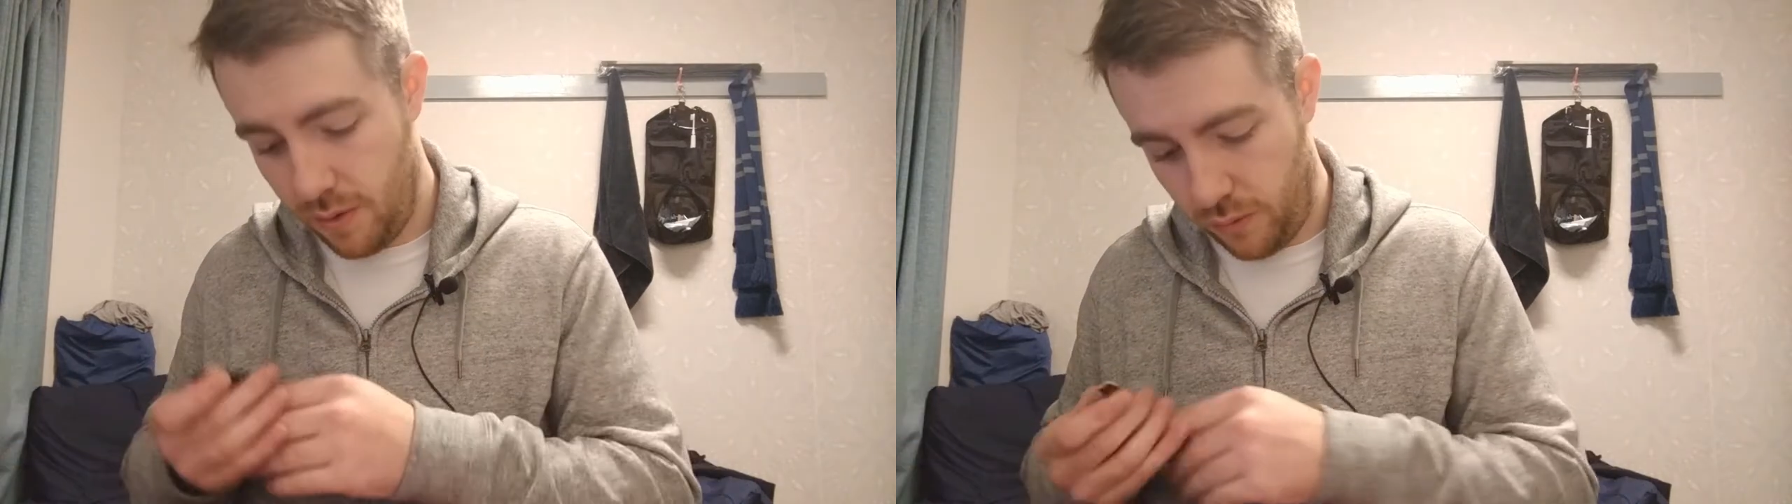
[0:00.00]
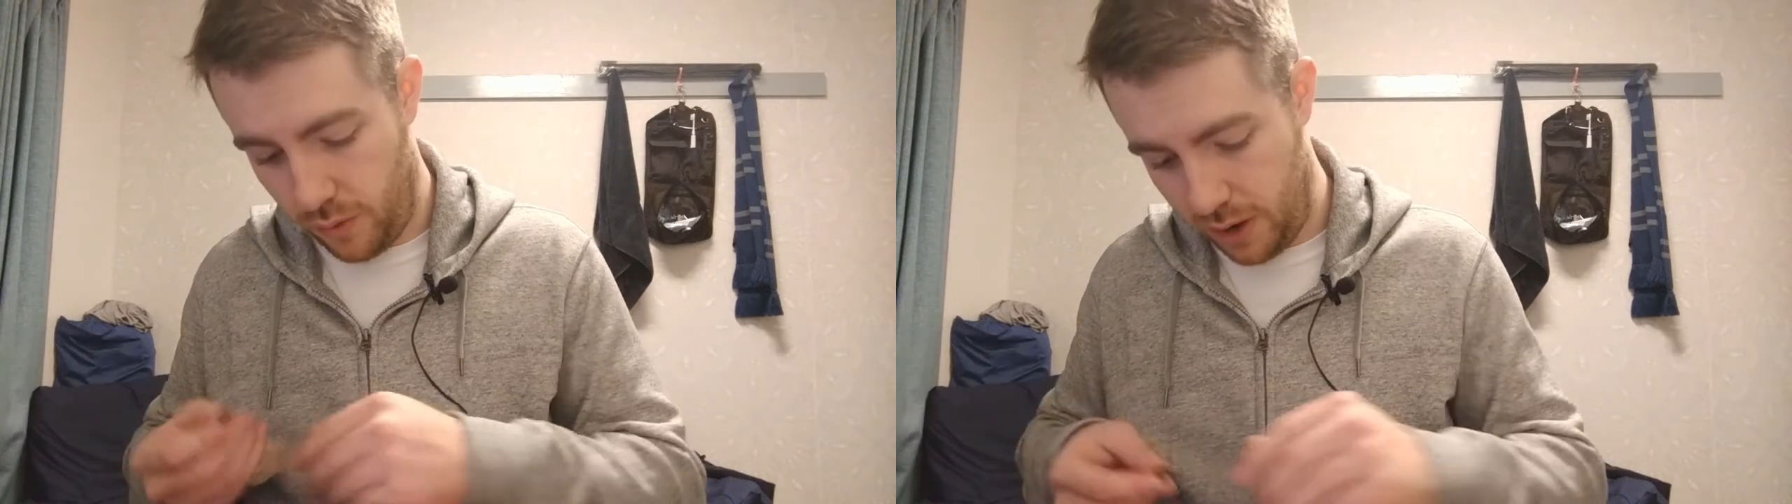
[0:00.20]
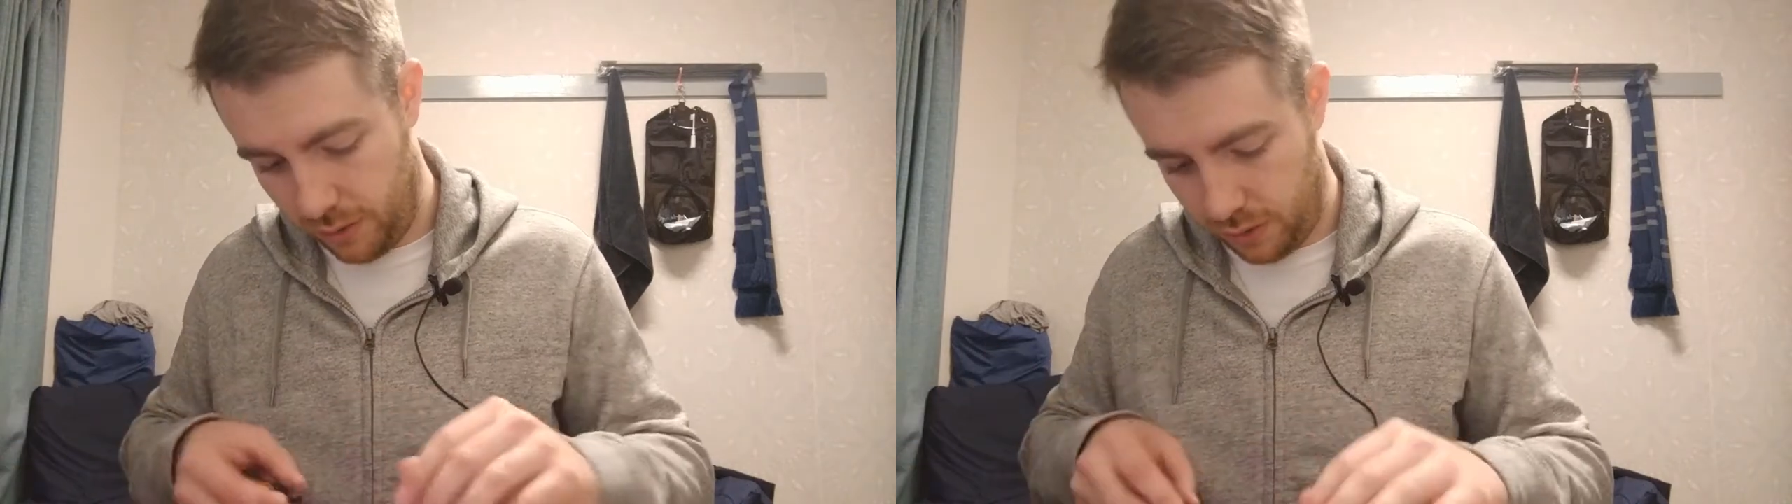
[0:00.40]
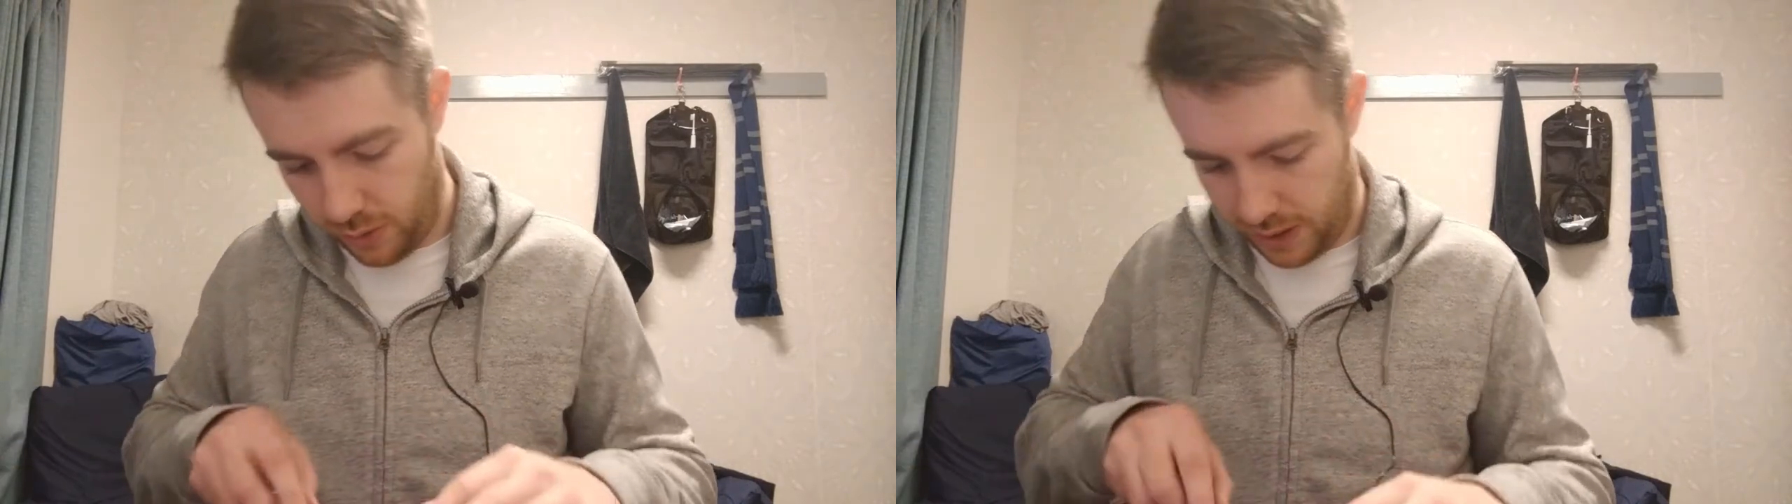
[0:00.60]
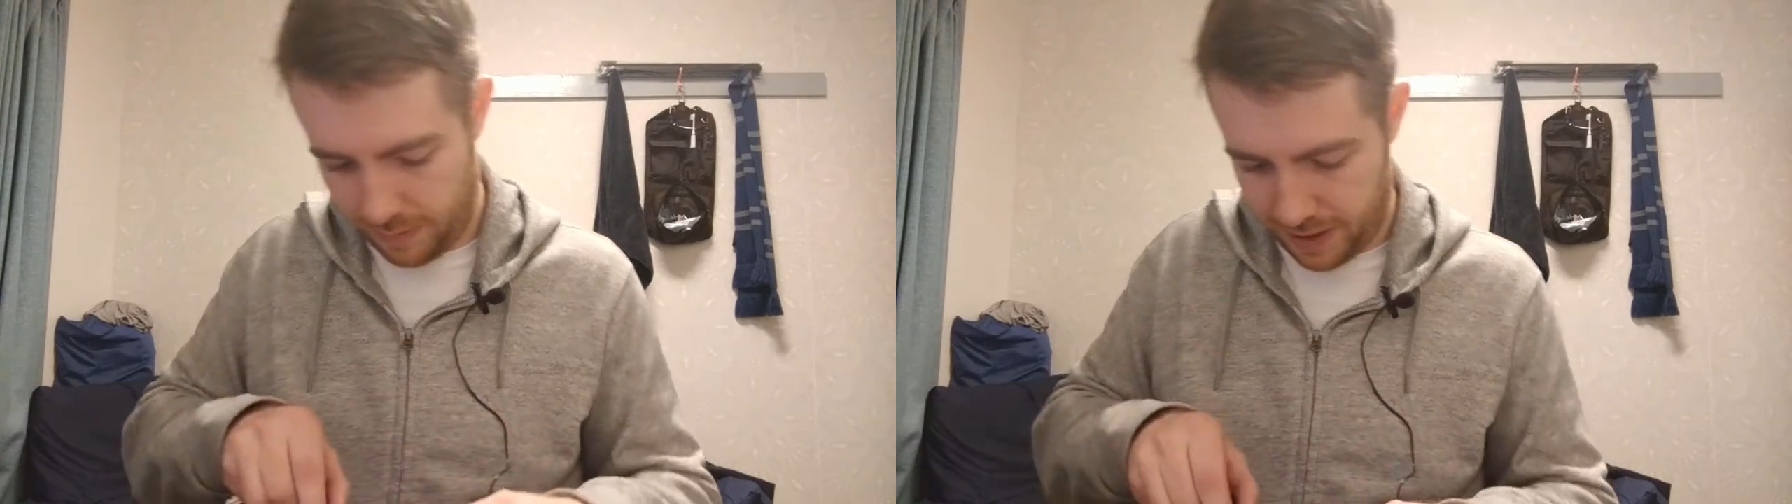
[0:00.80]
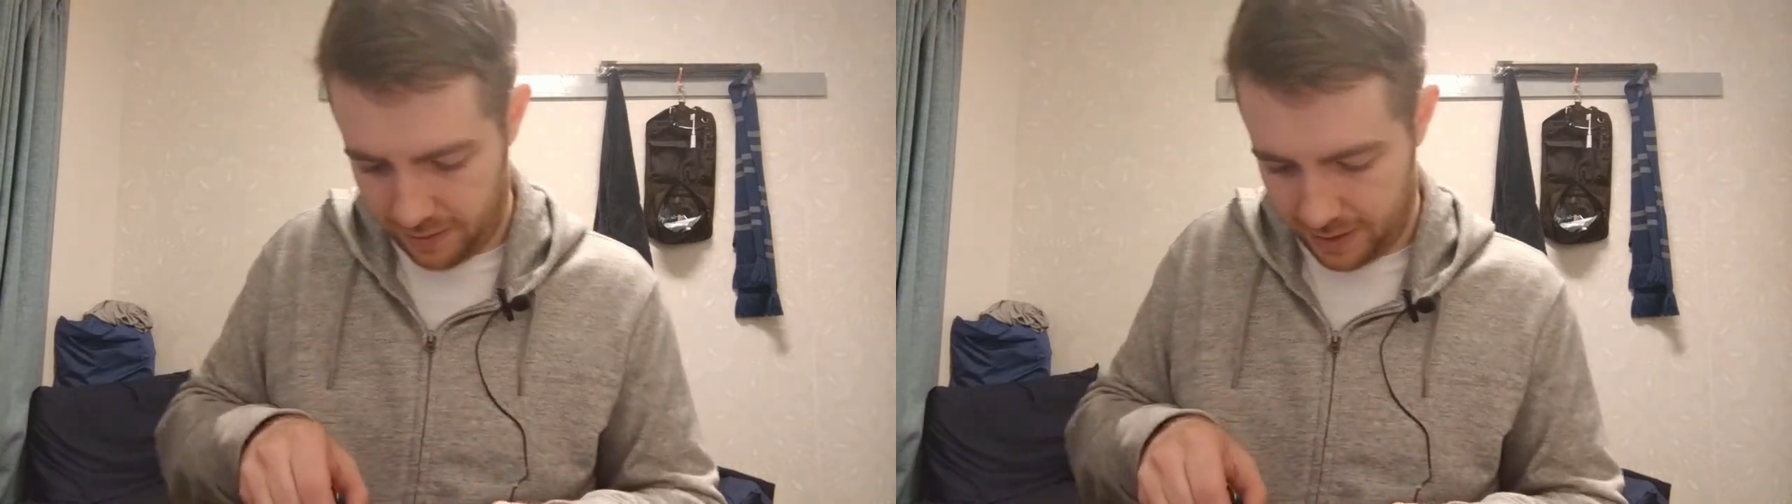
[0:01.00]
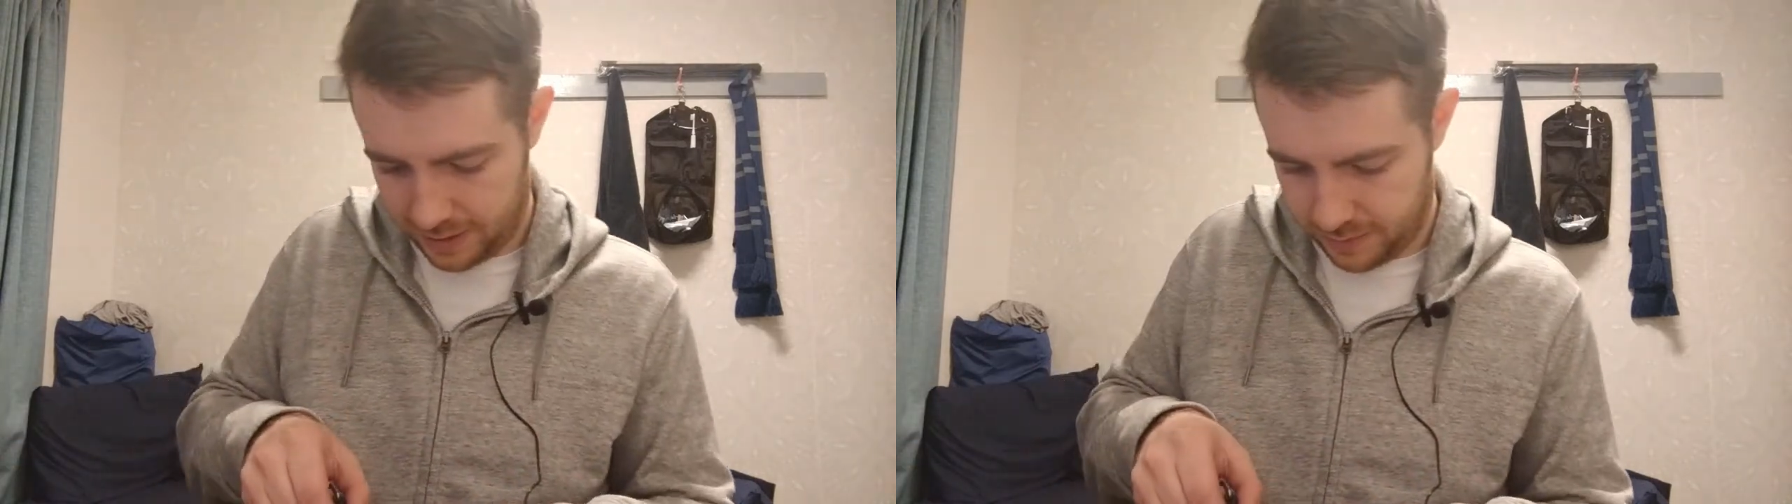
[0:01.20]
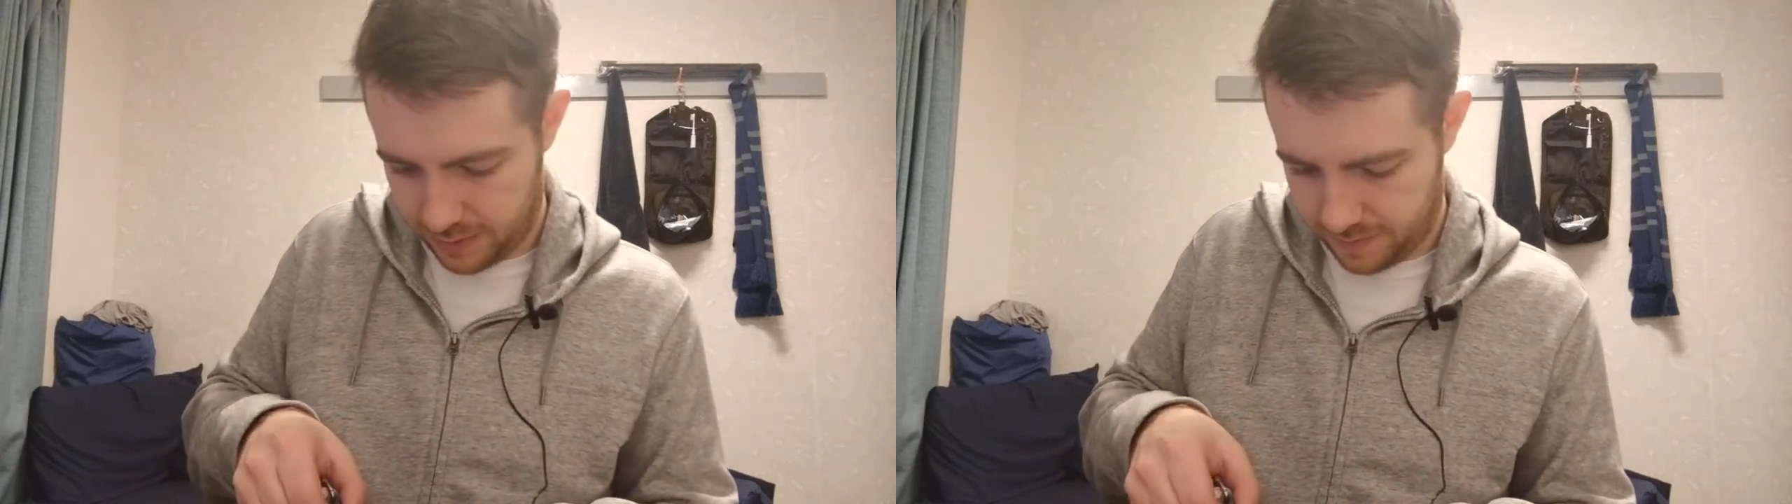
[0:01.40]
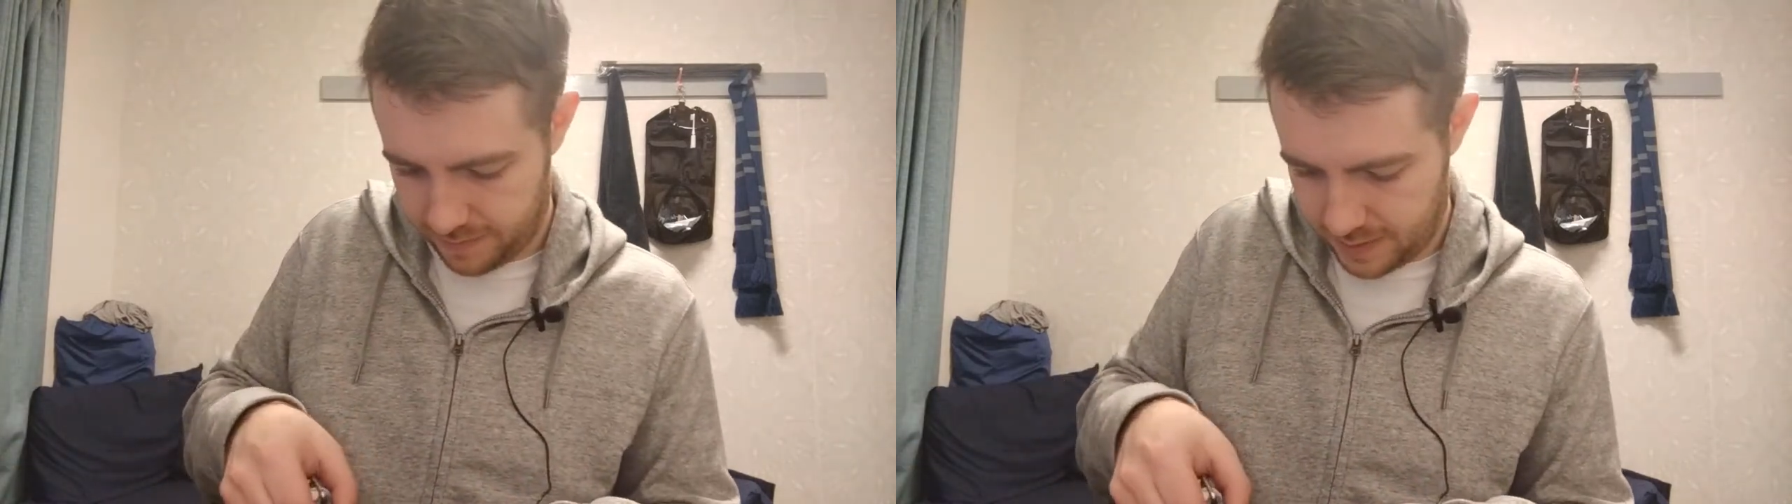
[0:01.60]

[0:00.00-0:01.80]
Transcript: real quick about this one.